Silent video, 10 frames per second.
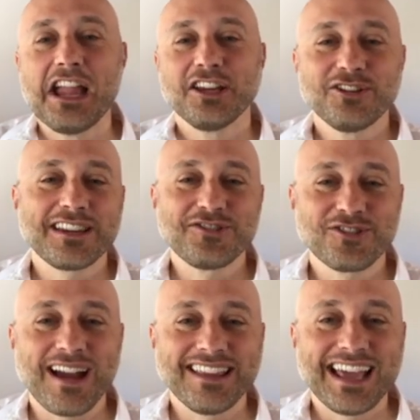You can
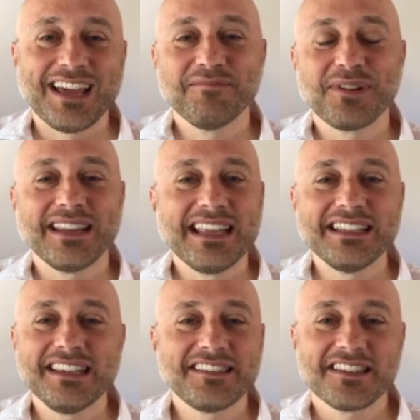try that, but
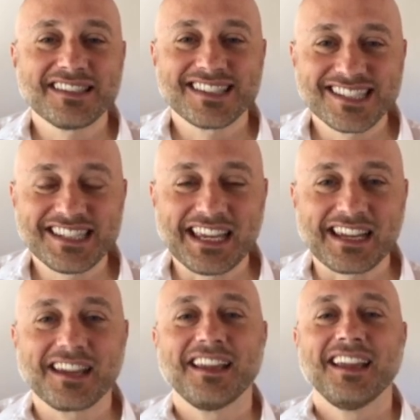it doesn't
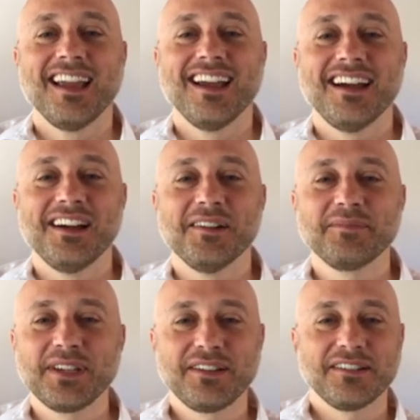stick.
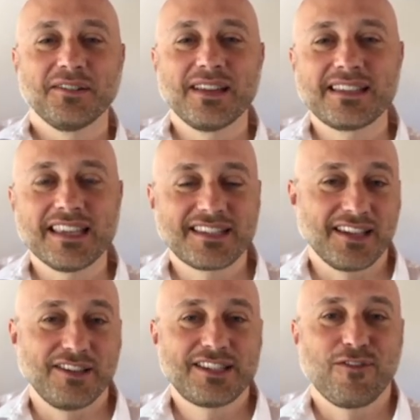
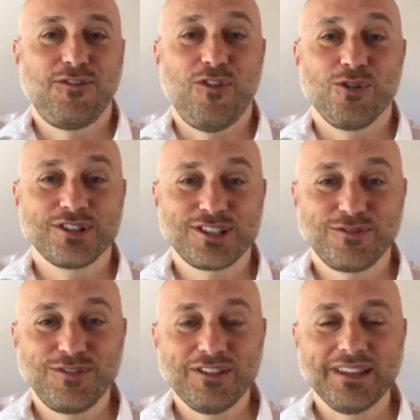It's a forced
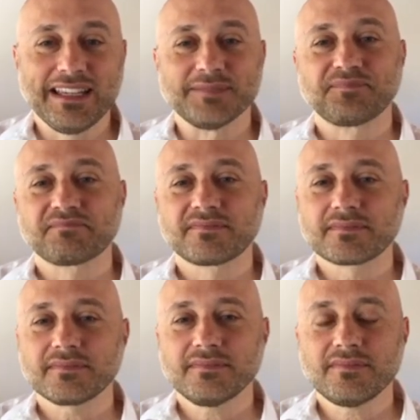feeling,
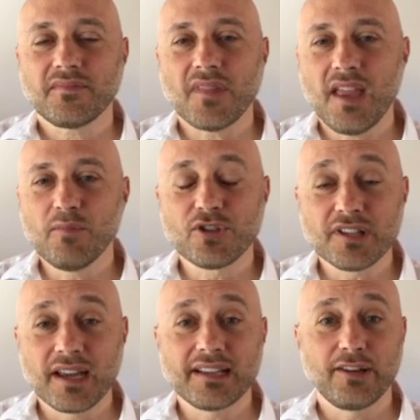and most
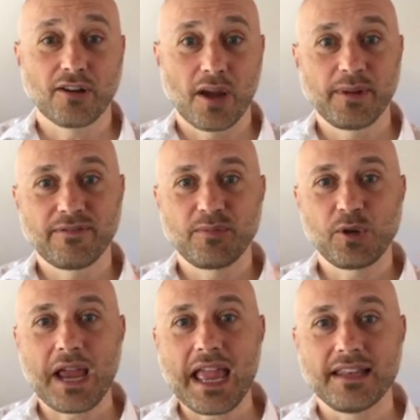likely you're coming from
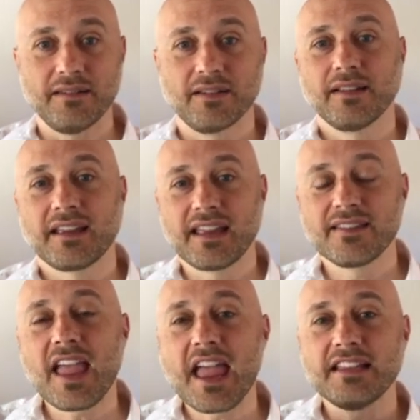your head. Again,
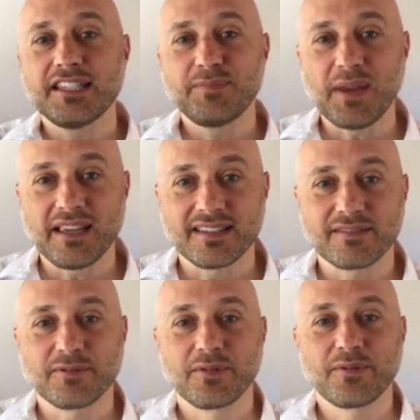the head space.
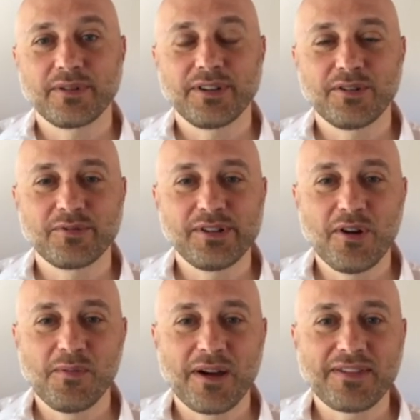We know
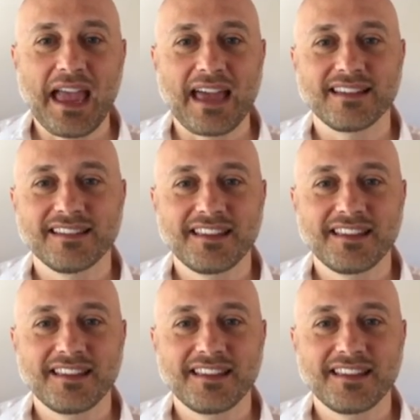about that. It